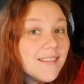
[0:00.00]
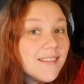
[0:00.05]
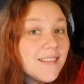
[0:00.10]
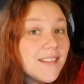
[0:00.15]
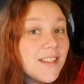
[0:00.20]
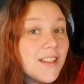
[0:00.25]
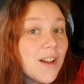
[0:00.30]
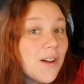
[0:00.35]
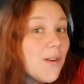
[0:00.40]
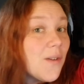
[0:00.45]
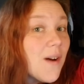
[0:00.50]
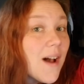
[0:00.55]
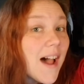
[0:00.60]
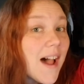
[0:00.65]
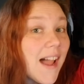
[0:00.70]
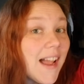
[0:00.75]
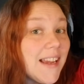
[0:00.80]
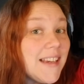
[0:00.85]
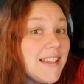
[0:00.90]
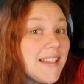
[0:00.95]
So
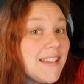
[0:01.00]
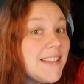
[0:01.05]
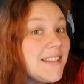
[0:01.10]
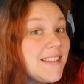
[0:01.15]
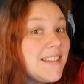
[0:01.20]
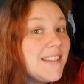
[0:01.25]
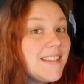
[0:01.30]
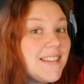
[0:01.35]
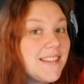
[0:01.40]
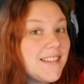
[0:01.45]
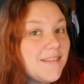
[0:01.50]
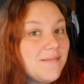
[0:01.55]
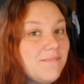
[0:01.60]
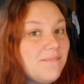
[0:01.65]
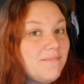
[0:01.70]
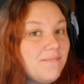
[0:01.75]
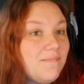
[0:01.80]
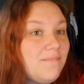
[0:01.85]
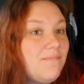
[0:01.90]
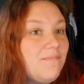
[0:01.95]
I didn't
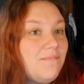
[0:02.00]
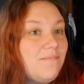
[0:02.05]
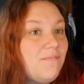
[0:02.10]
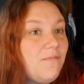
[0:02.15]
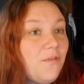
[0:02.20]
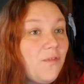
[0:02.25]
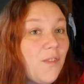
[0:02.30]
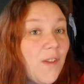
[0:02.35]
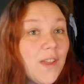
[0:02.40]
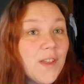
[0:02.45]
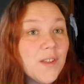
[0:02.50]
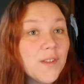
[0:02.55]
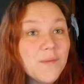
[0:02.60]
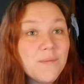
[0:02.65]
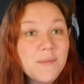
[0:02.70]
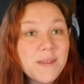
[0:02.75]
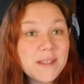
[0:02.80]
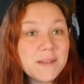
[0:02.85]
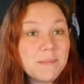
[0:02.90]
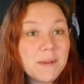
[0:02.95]

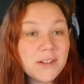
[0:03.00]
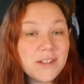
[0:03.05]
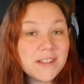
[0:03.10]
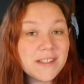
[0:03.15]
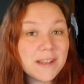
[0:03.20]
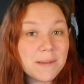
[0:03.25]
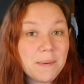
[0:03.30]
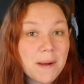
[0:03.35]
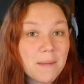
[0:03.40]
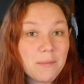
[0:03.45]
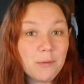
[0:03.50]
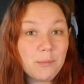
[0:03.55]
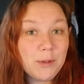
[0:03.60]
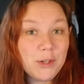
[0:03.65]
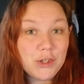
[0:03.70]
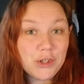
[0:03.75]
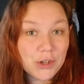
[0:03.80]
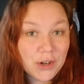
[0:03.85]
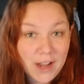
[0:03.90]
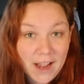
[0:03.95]
film as much as I probably
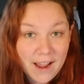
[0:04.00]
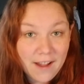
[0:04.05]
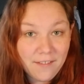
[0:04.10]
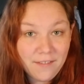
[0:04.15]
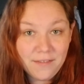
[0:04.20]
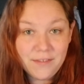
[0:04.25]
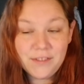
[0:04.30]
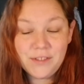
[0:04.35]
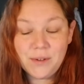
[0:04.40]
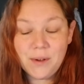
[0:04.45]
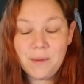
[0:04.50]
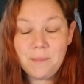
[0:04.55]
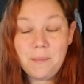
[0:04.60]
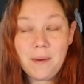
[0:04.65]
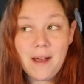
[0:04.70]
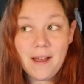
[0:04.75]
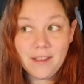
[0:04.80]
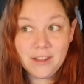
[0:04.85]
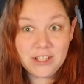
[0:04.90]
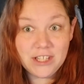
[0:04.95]
should have, so I
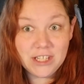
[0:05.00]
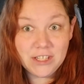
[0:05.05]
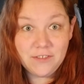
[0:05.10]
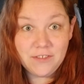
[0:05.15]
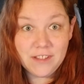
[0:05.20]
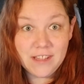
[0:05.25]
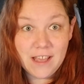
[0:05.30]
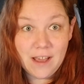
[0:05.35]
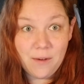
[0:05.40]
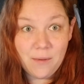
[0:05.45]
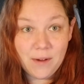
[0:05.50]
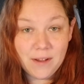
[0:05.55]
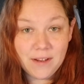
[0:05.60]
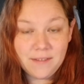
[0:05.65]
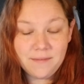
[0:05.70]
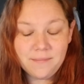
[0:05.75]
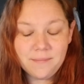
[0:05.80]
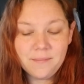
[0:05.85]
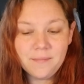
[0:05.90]
apologize for that one.